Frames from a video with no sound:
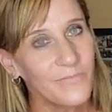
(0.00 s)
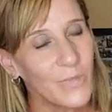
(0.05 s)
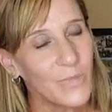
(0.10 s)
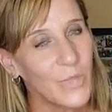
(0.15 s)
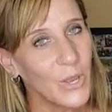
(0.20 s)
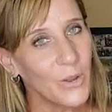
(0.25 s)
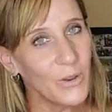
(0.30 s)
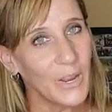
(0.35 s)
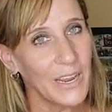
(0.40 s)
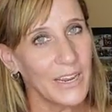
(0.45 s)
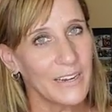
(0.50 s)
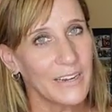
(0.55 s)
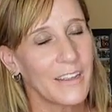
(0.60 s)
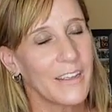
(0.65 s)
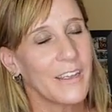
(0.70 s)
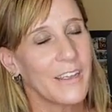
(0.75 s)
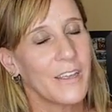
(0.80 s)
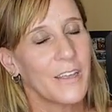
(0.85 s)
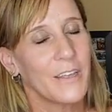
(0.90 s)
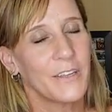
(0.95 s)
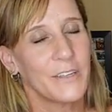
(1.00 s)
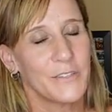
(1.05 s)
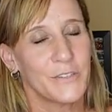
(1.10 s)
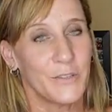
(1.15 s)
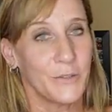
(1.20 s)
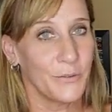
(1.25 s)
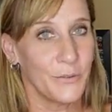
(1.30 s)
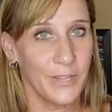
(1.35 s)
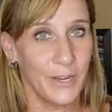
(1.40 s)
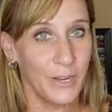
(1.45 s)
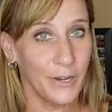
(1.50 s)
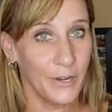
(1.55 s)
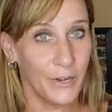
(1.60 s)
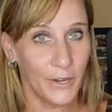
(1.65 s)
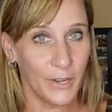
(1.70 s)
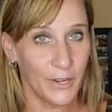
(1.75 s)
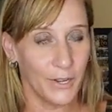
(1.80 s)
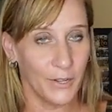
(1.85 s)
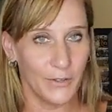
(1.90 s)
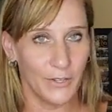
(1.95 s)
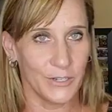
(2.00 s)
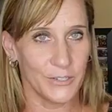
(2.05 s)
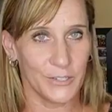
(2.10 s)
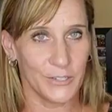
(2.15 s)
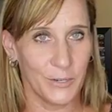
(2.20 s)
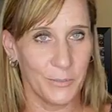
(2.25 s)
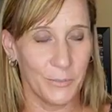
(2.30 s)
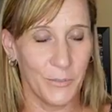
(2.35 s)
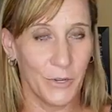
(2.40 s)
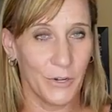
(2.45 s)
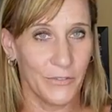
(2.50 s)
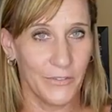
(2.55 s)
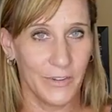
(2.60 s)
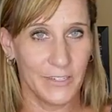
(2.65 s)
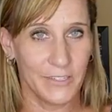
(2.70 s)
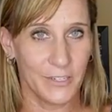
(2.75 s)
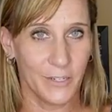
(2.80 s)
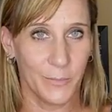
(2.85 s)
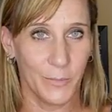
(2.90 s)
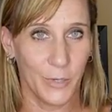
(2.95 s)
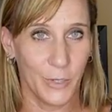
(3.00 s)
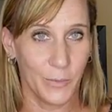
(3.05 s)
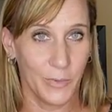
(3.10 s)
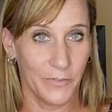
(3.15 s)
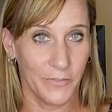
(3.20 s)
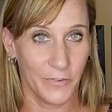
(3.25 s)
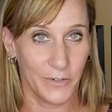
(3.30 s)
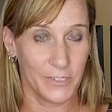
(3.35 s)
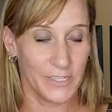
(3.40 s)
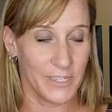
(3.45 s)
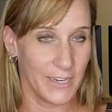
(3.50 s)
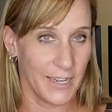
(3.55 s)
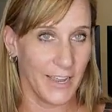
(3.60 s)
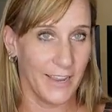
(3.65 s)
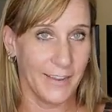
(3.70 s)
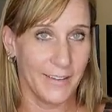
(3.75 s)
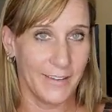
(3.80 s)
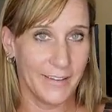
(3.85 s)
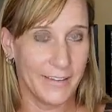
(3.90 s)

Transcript: Alright, so there you go. There's our motivational moment for today.